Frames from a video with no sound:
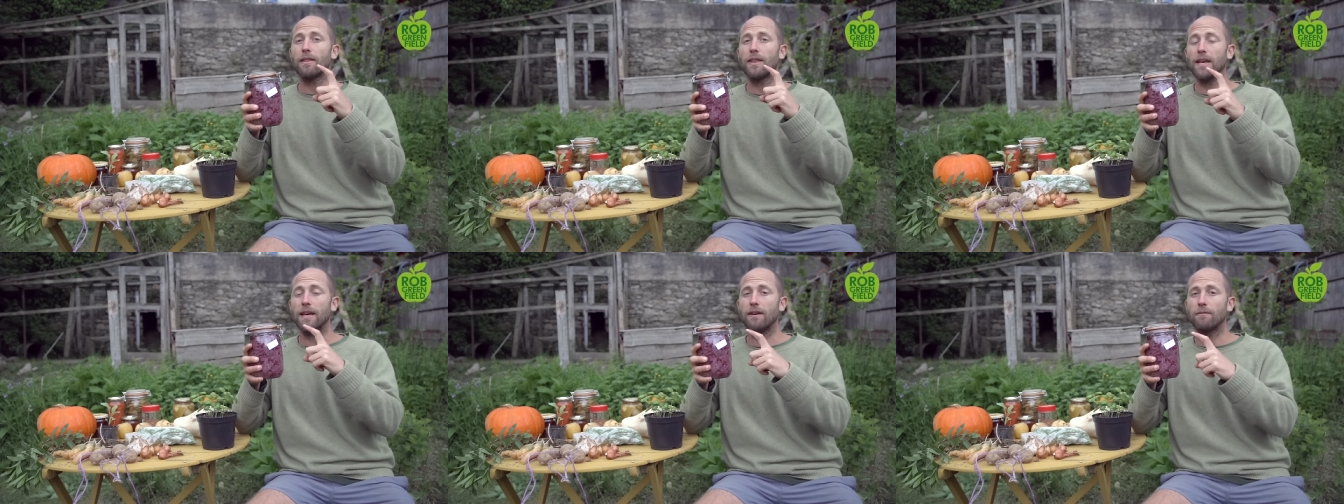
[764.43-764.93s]

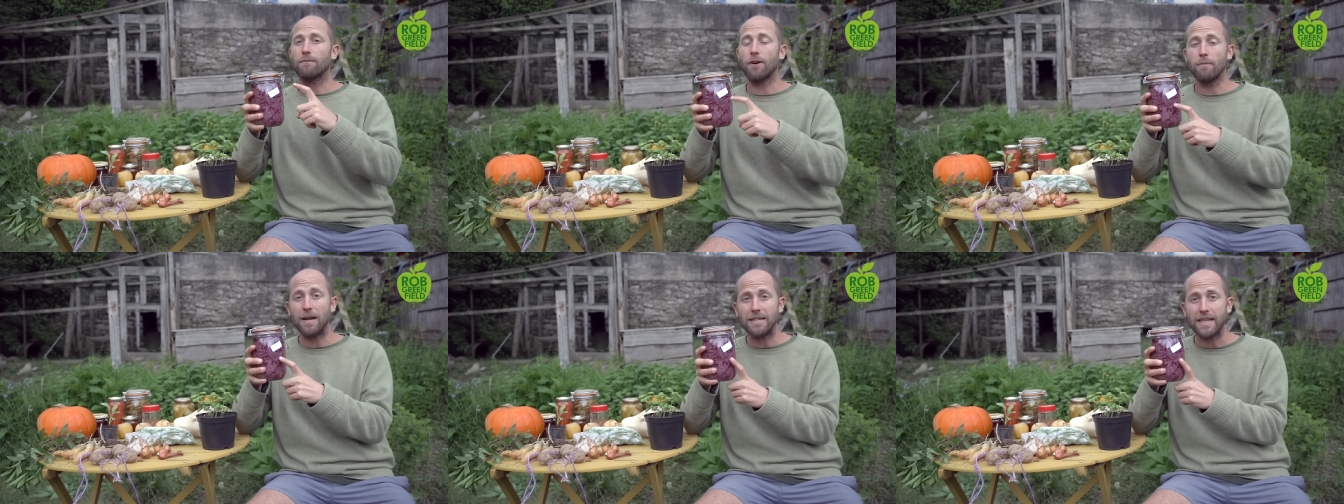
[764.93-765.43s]
the
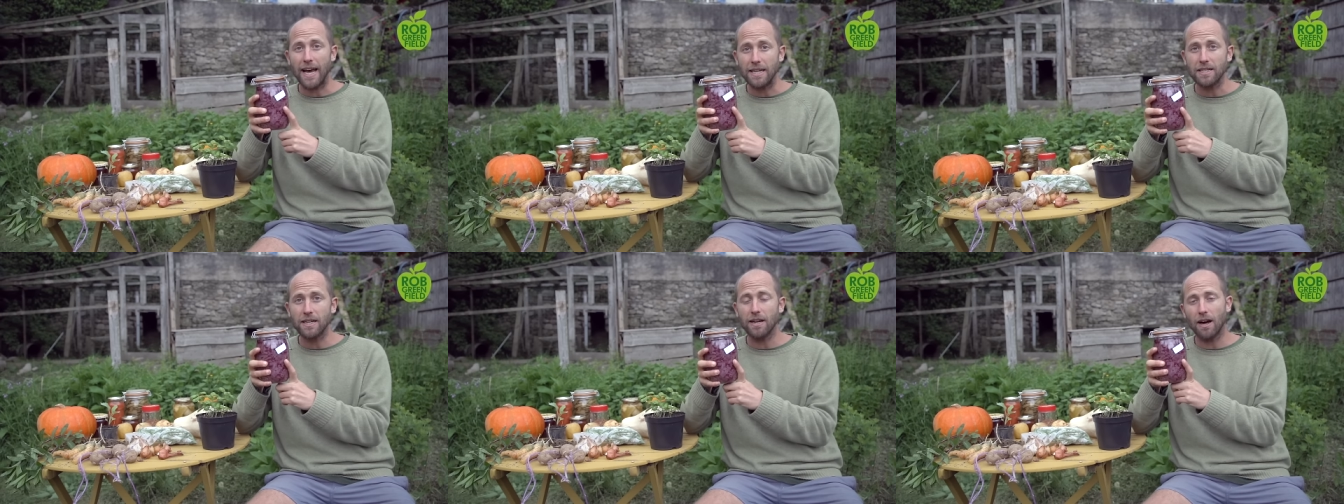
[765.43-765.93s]

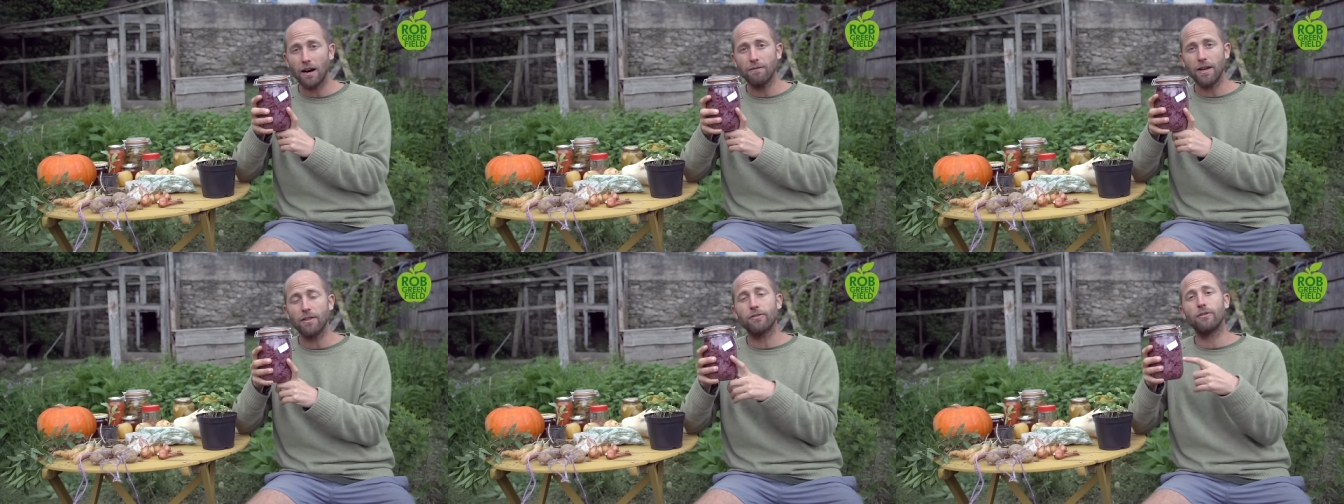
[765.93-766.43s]
fermentation
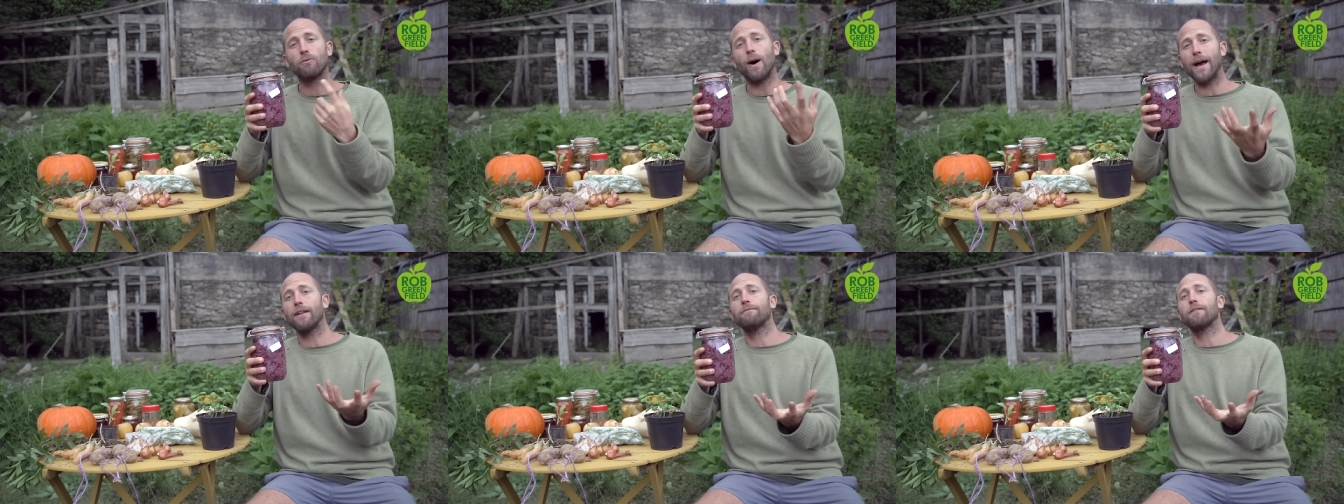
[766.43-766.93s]
of it through
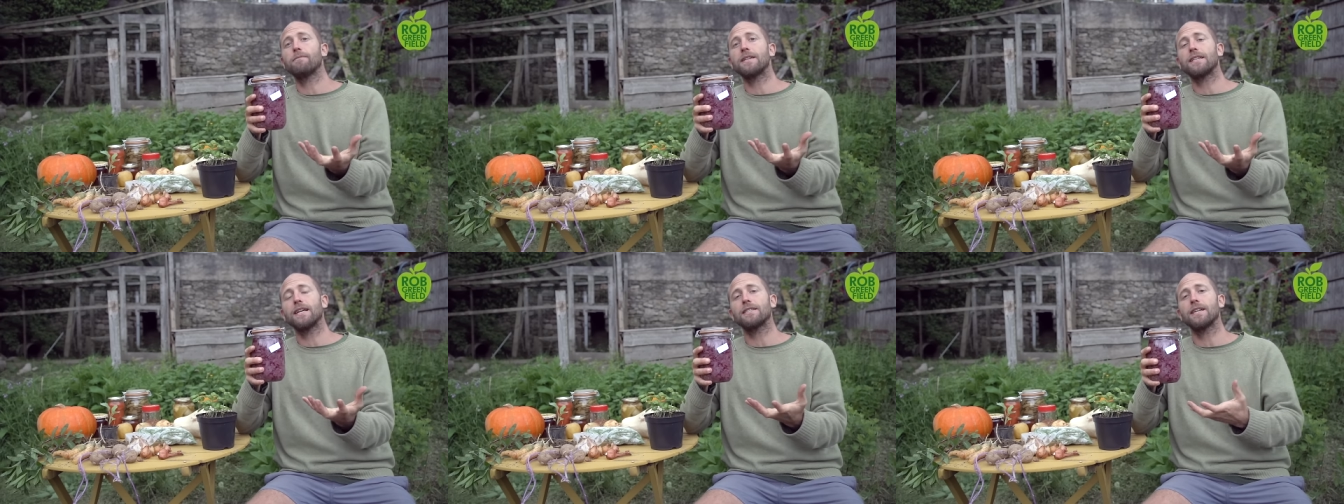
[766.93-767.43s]
wild
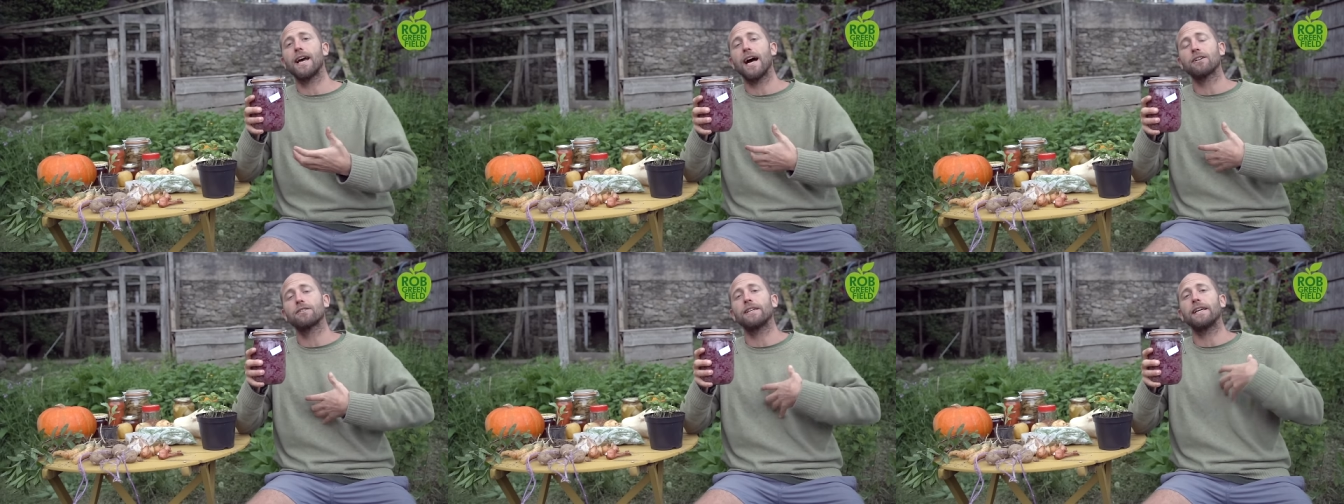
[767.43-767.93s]
fermentation
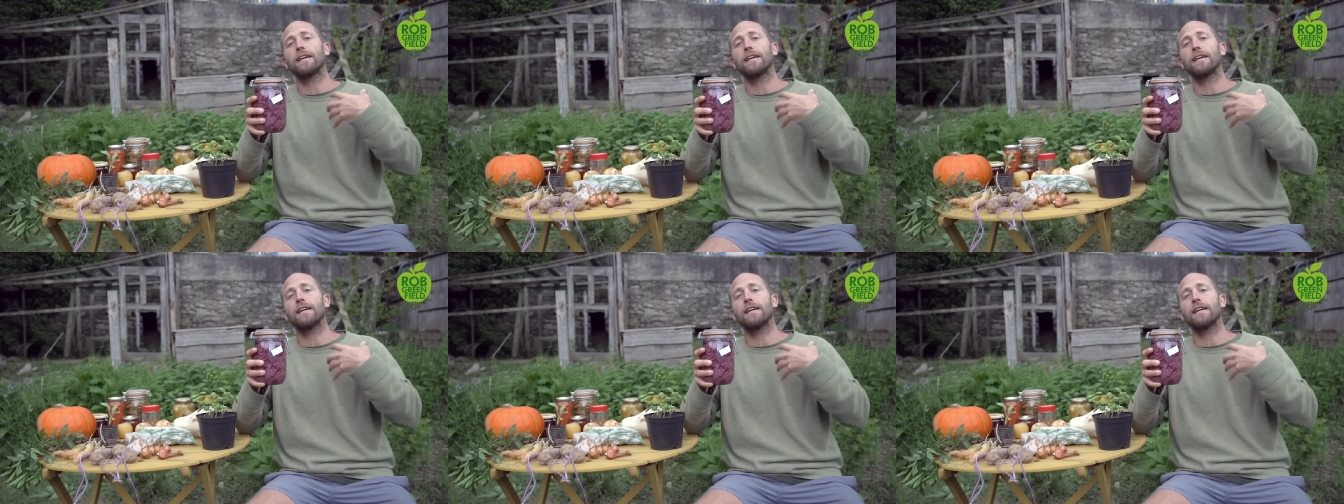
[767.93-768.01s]
actually